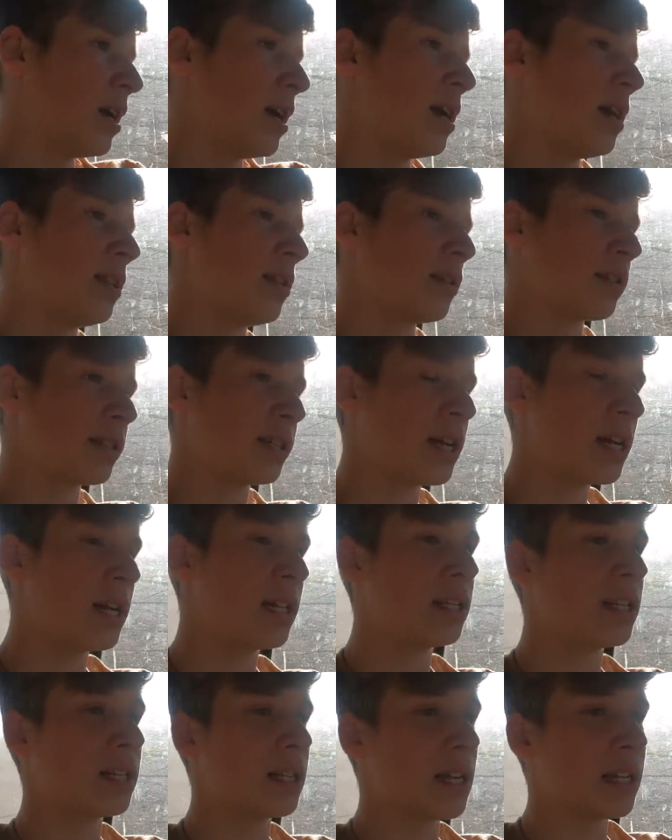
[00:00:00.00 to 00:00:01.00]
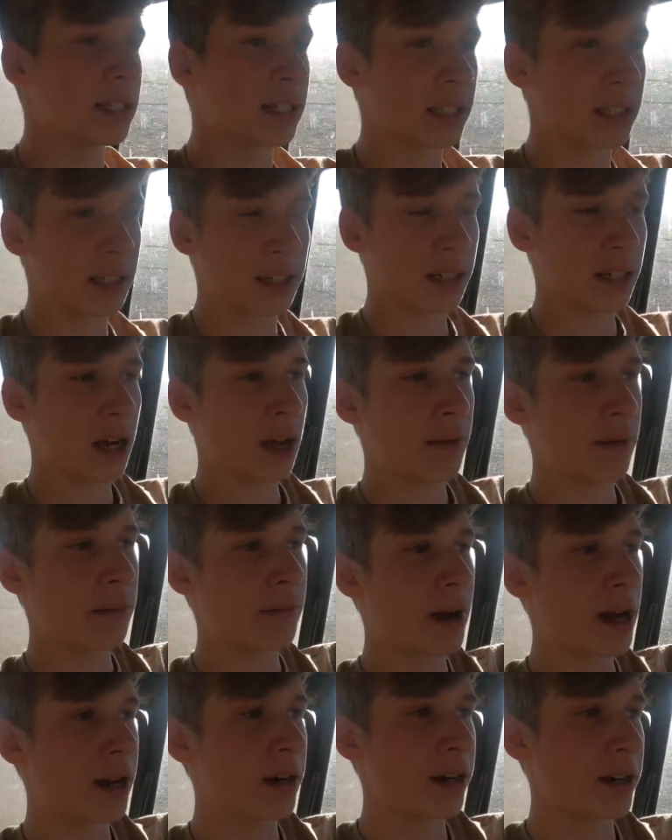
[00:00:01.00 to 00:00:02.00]
And they're saying that that's gotta
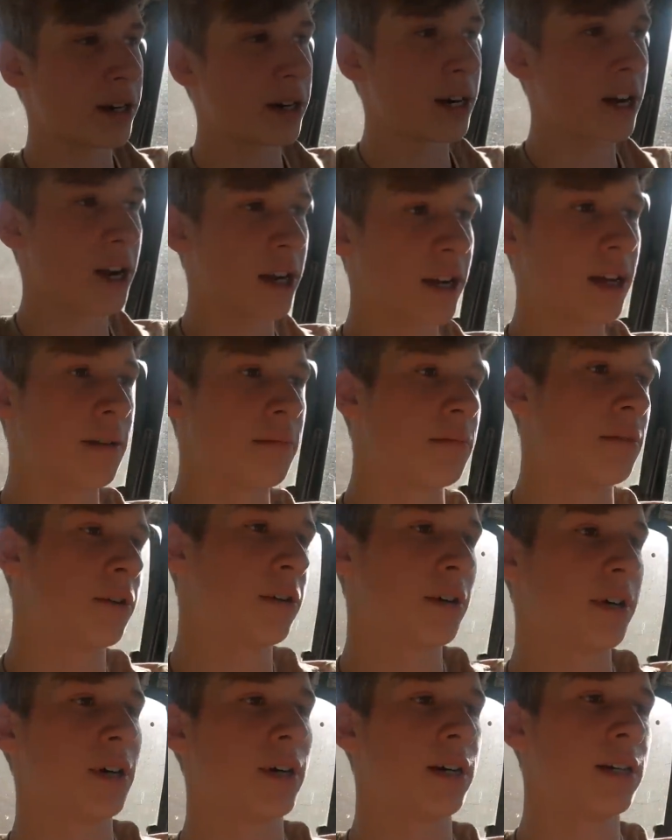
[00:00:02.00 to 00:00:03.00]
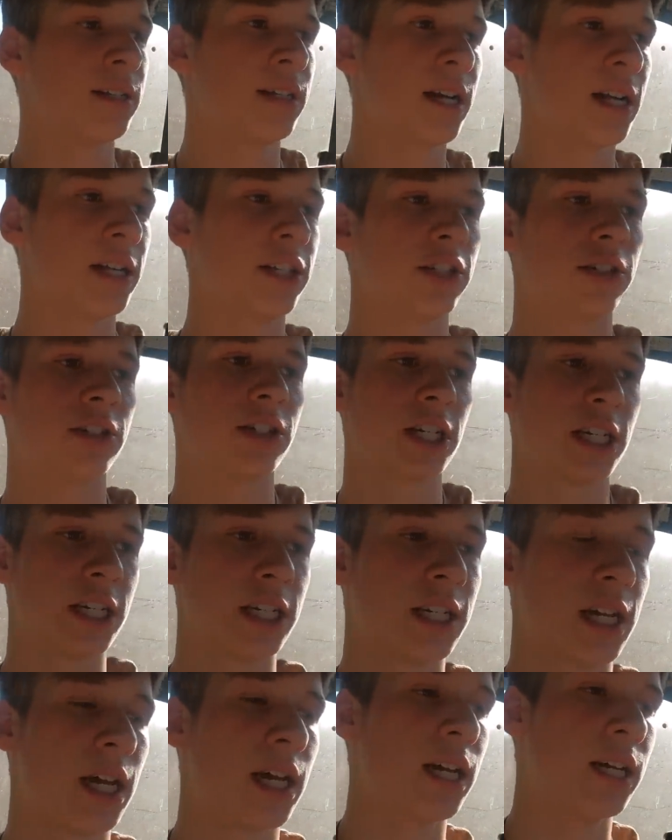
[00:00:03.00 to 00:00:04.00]
be better. You gotta get more
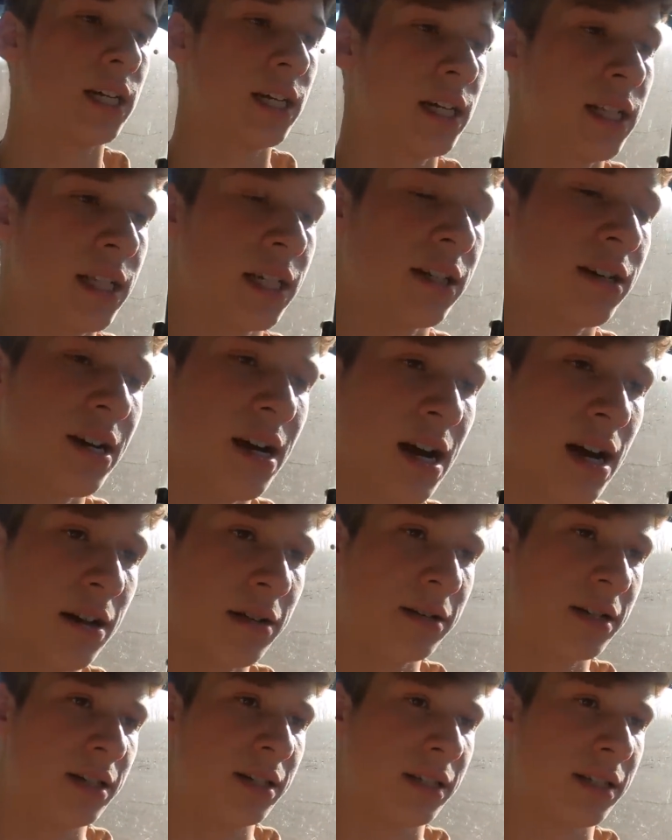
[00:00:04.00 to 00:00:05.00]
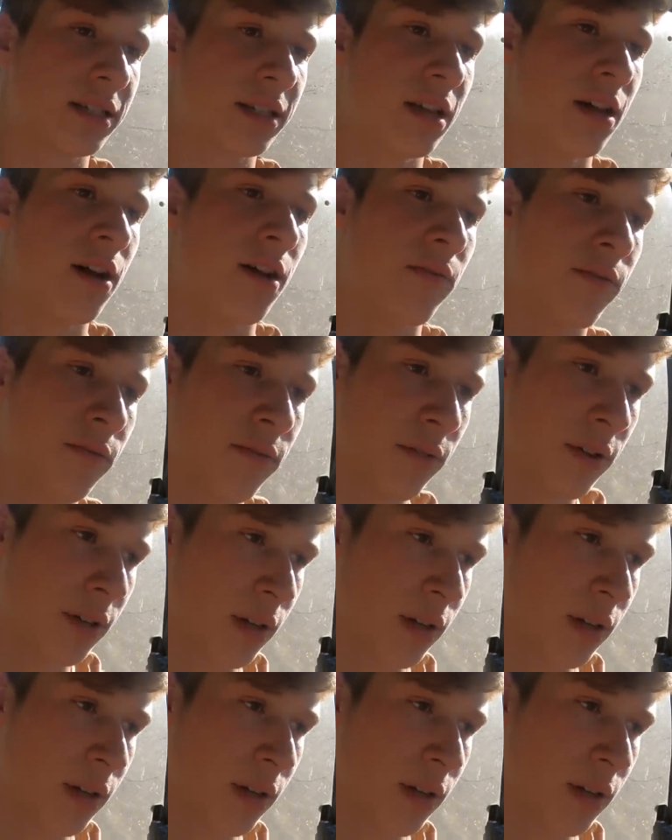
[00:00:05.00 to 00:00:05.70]
nitrogen in the ground and stuff.